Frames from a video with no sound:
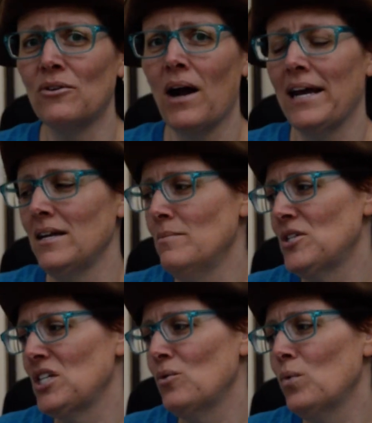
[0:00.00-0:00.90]
cried
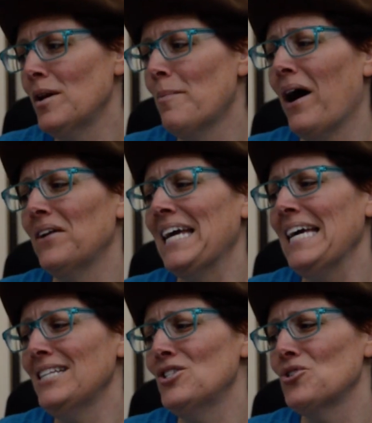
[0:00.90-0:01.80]
Imogene. "What about
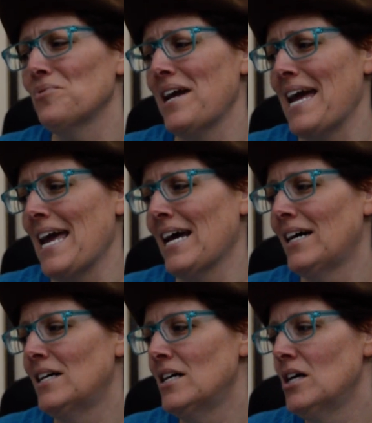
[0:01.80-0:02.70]
history?"
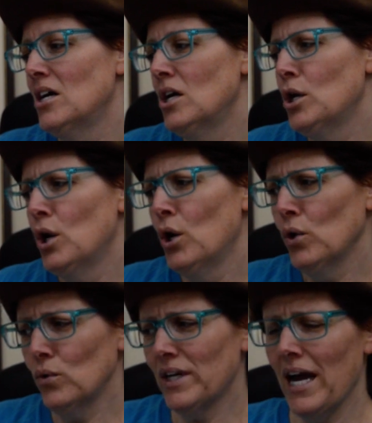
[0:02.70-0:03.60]

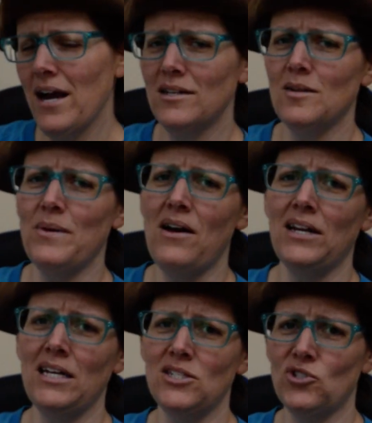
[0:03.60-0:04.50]
"Who cares
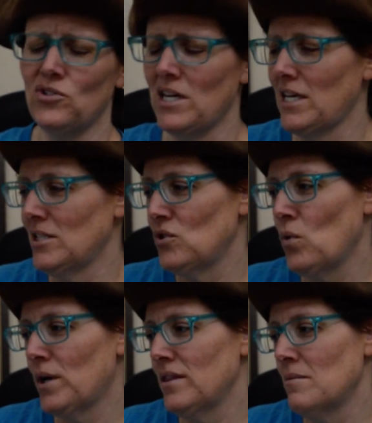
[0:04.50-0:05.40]
about history?"
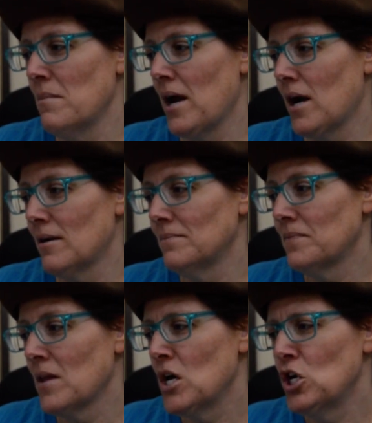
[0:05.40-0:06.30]
snorted the mayor.
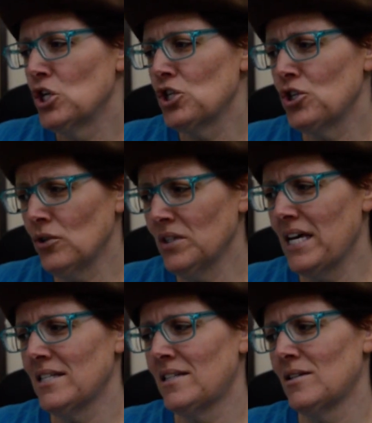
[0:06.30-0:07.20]

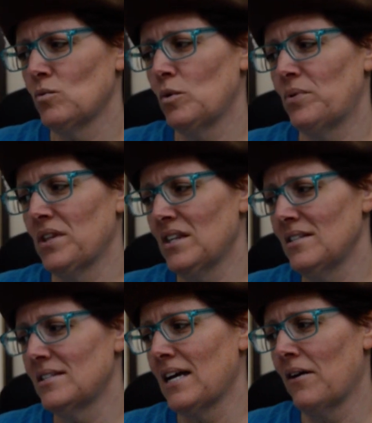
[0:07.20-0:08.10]
"Shoelaces will put
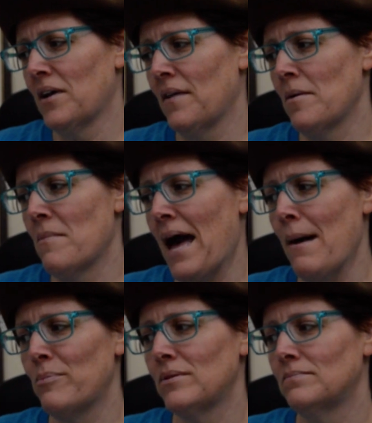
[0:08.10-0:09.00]
this town on the
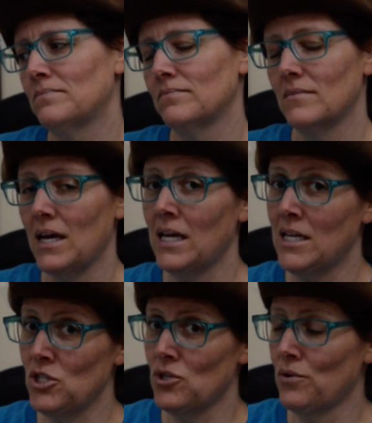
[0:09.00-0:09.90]
map." And
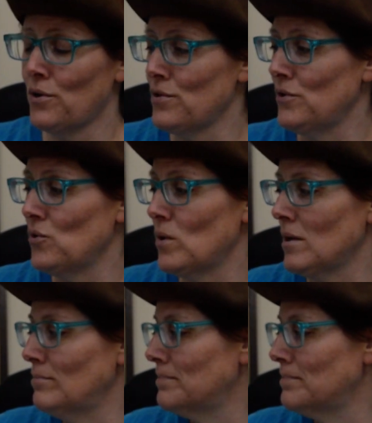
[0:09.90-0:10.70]
he showed her the door.